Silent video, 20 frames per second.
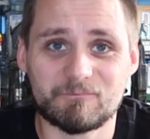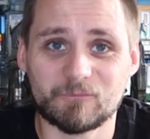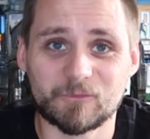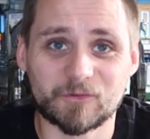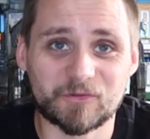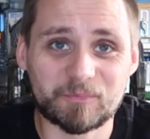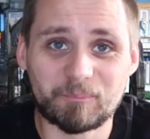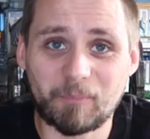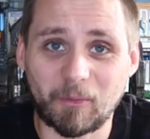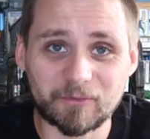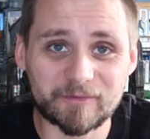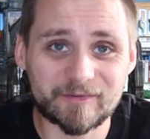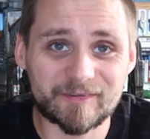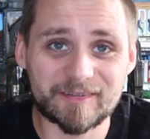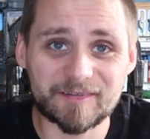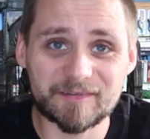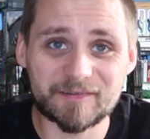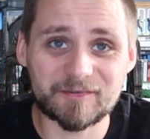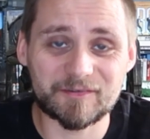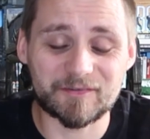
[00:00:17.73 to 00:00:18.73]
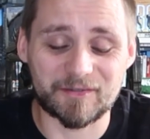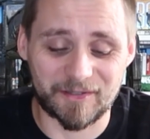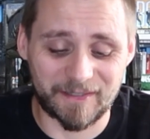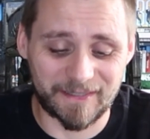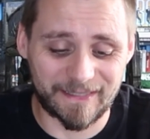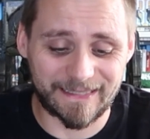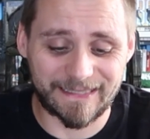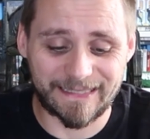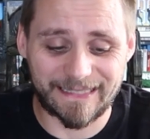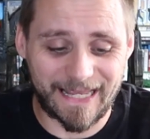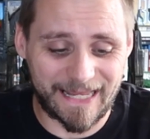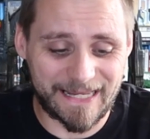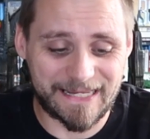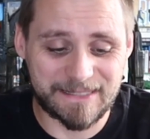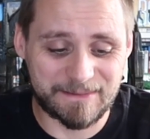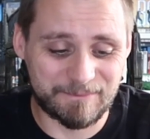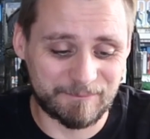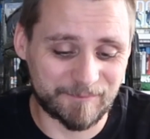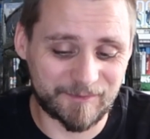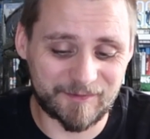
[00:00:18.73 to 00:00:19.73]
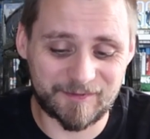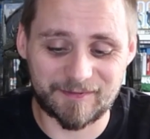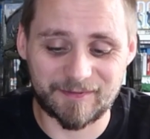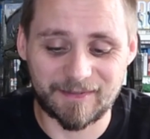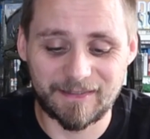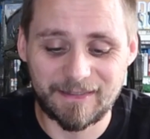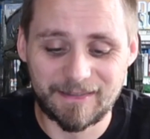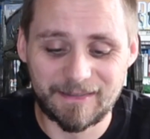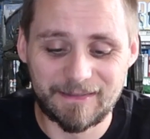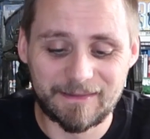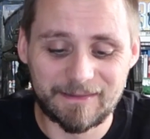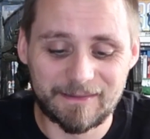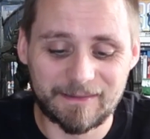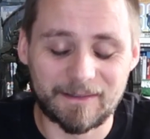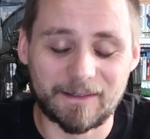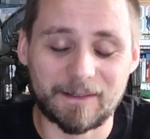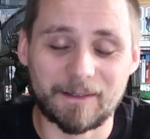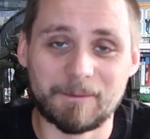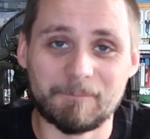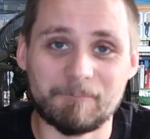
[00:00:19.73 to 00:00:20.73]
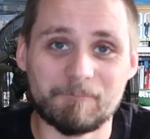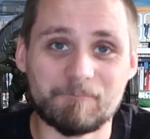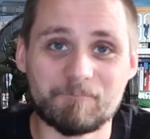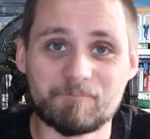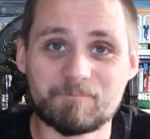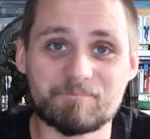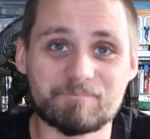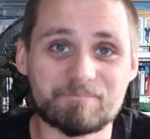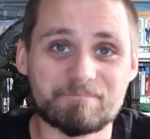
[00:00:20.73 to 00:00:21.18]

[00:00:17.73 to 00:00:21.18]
responses to games that